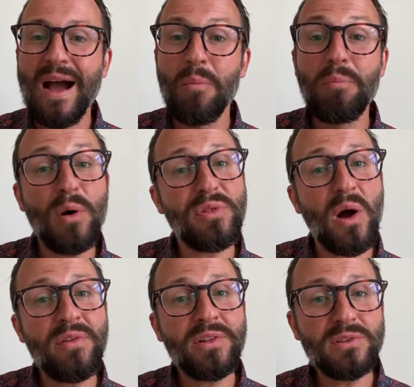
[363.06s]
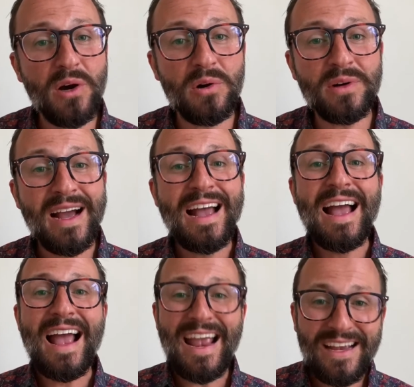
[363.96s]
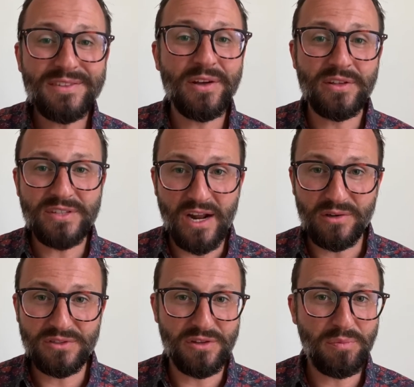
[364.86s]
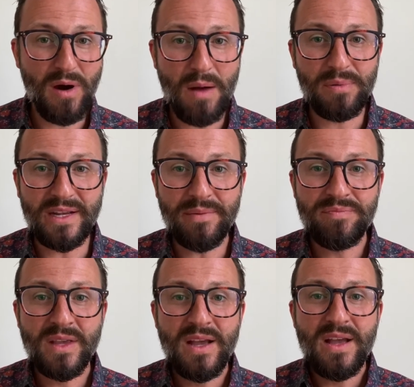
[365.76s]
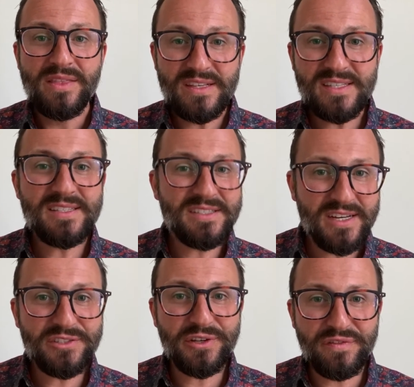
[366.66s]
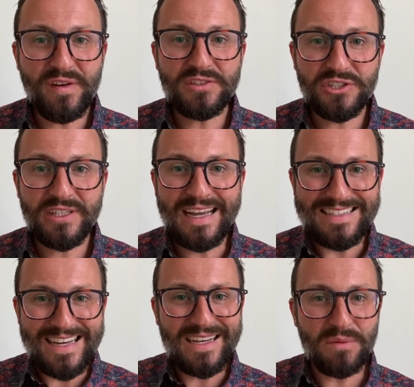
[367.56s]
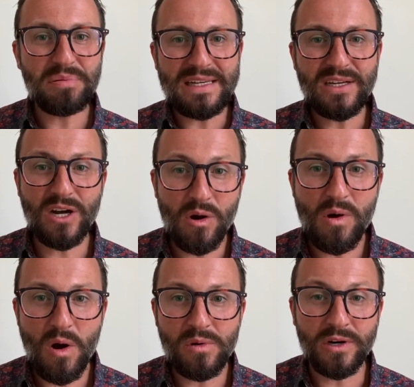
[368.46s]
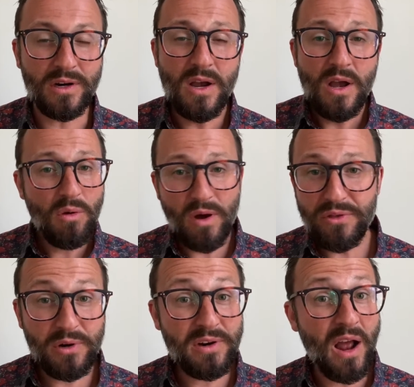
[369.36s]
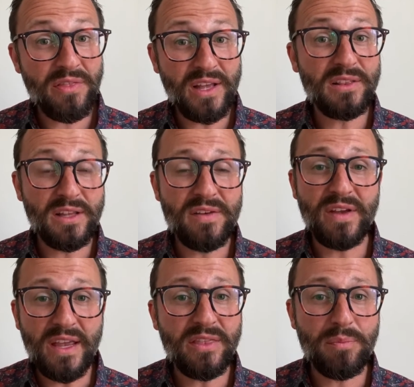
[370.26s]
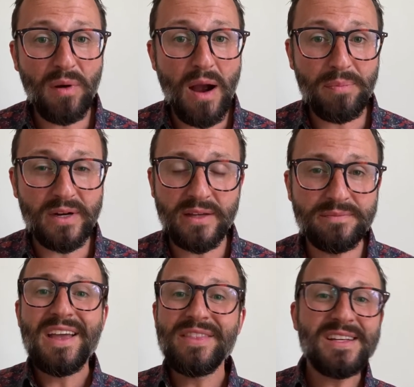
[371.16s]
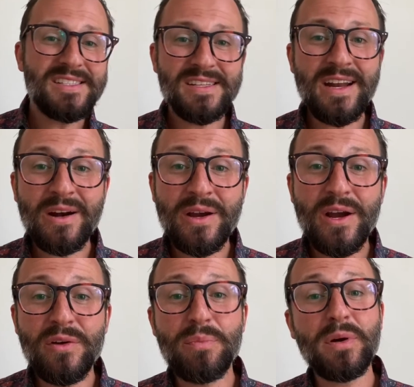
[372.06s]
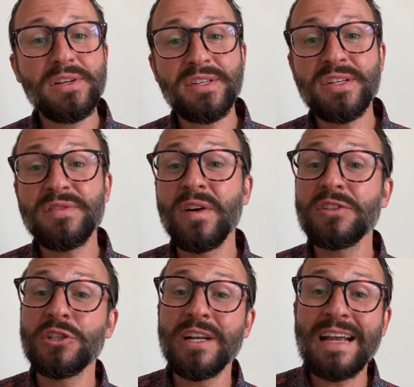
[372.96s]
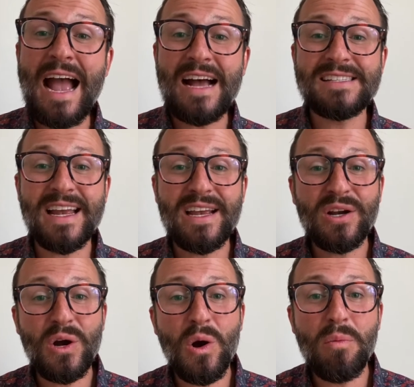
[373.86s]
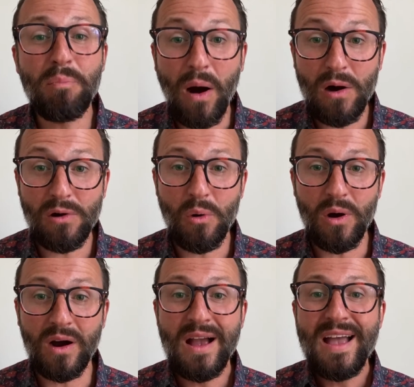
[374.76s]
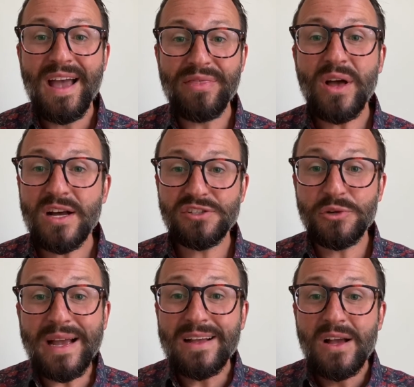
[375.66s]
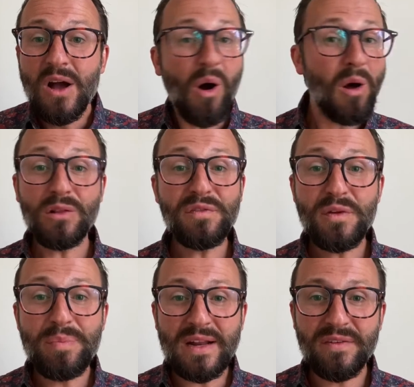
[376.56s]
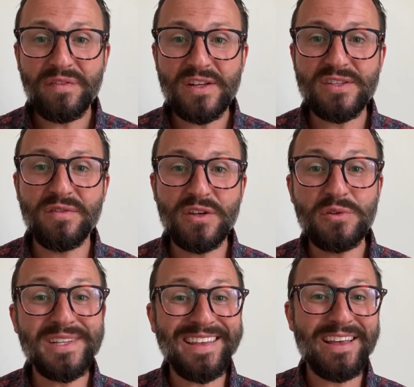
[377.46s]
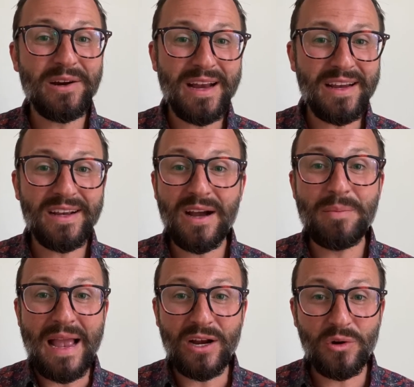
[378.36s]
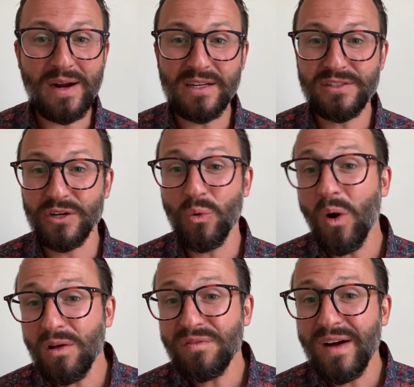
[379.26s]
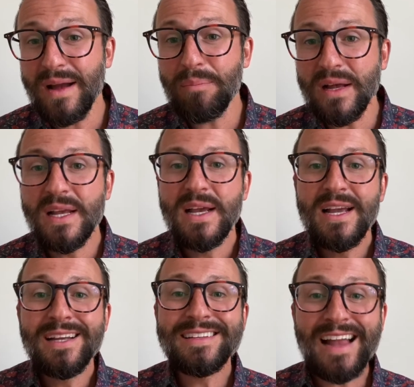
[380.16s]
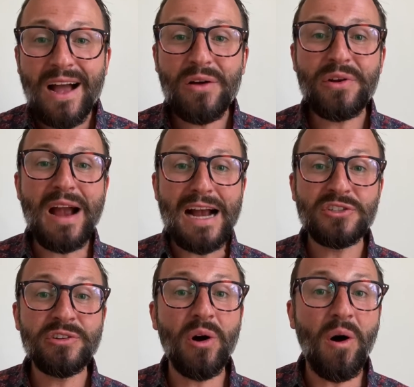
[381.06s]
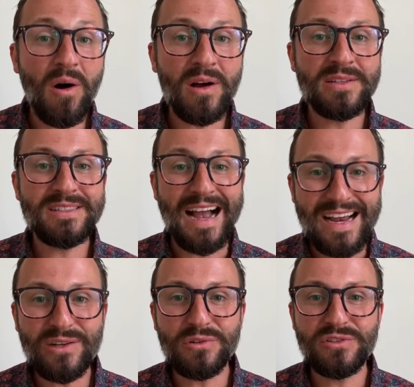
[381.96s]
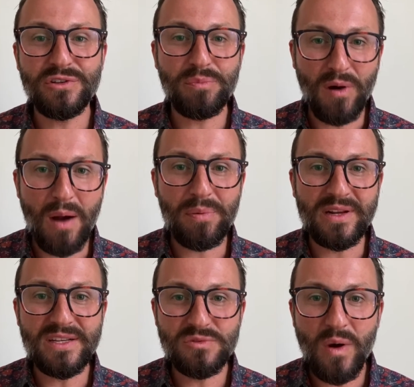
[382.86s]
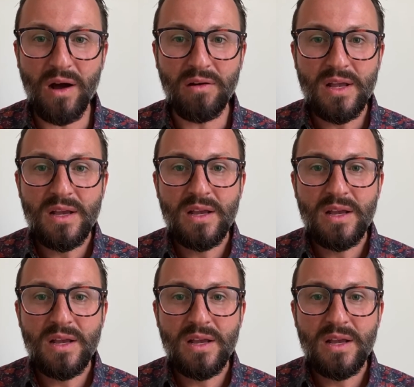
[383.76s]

out both on the loan and on the title to the property. This is essentially functioning as a complete co-owner, whether or not they live in the property. In this scenario, the person is functioning as a co-borrower, and thus you get all of the benefits of using their income and credit to qualify, but now they're actually on title to the property as well.